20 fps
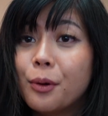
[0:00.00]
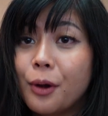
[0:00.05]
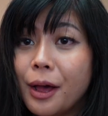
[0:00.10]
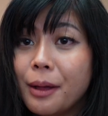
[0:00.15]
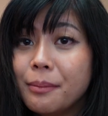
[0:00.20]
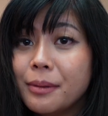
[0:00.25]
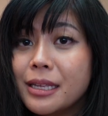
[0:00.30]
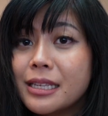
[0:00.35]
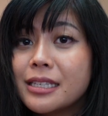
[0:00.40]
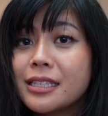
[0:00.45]

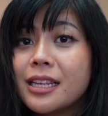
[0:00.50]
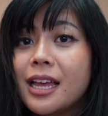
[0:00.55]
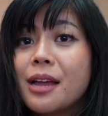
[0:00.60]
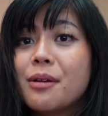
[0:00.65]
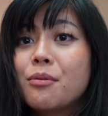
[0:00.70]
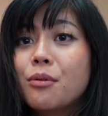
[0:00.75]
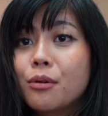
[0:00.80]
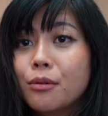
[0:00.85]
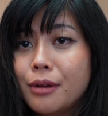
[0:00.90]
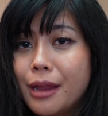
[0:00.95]
promise I
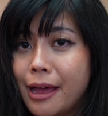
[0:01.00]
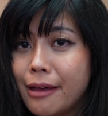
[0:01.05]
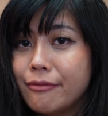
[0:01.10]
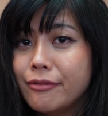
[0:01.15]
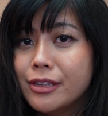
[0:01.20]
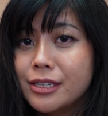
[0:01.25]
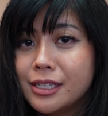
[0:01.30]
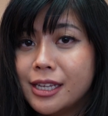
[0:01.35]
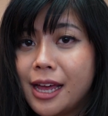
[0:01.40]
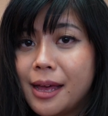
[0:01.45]
won't have
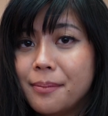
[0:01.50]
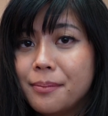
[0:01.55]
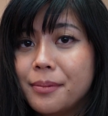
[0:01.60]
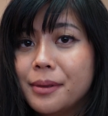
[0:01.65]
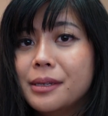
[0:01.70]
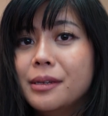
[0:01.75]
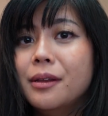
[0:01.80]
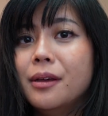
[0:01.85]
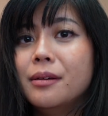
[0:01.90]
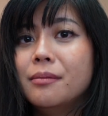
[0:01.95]
this
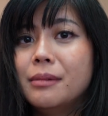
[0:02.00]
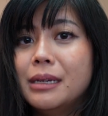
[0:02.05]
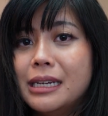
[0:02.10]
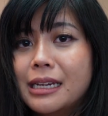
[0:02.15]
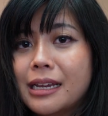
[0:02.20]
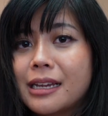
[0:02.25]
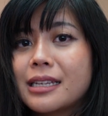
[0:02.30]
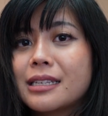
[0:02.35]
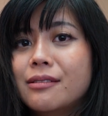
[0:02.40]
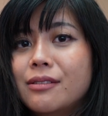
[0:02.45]
happen on my
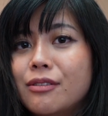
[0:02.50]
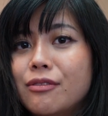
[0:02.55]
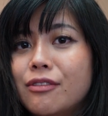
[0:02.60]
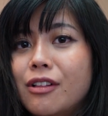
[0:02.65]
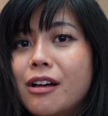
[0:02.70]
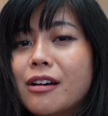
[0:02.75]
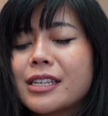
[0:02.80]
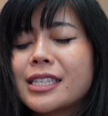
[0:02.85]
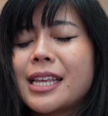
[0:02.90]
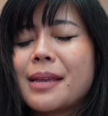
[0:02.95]
next few
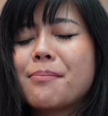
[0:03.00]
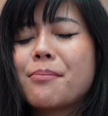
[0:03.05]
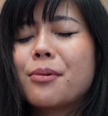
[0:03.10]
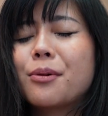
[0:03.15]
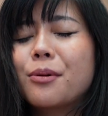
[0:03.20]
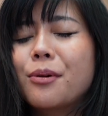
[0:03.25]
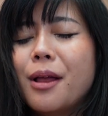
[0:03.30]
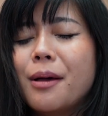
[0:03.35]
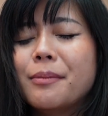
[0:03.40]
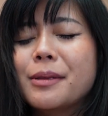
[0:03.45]
vlogs. I
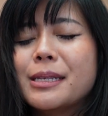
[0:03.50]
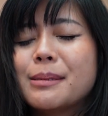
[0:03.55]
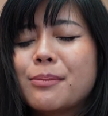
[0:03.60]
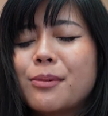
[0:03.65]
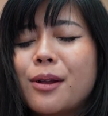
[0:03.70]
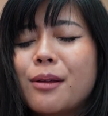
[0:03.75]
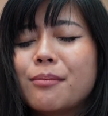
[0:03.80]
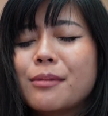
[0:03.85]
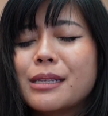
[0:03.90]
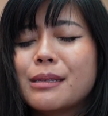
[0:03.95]
promise,
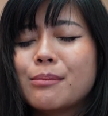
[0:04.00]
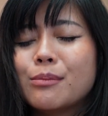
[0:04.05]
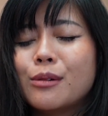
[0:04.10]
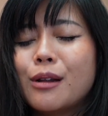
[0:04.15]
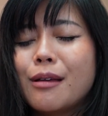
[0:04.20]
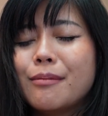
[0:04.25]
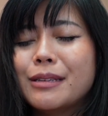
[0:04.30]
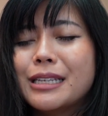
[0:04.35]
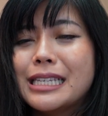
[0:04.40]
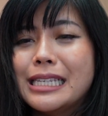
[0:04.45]
promise,
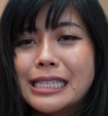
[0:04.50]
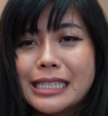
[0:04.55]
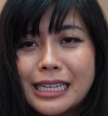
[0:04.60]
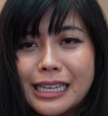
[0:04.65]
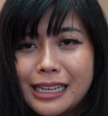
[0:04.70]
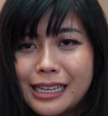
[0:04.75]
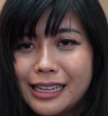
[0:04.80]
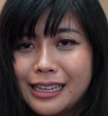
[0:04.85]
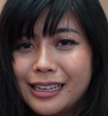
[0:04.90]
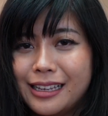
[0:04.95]
promise.
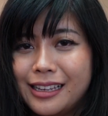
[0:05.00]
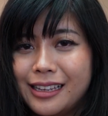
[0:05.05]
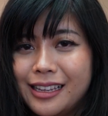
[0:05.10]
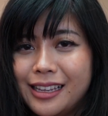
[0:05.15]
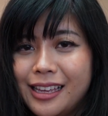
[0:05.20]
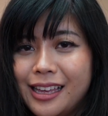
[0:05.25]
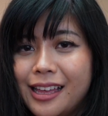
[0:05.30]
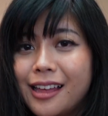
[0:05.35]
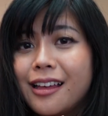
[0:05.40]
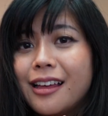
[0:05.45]

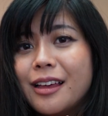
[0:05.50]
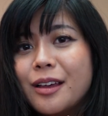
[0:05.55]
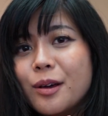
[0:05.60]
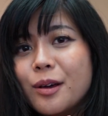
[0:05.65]
Yeah, I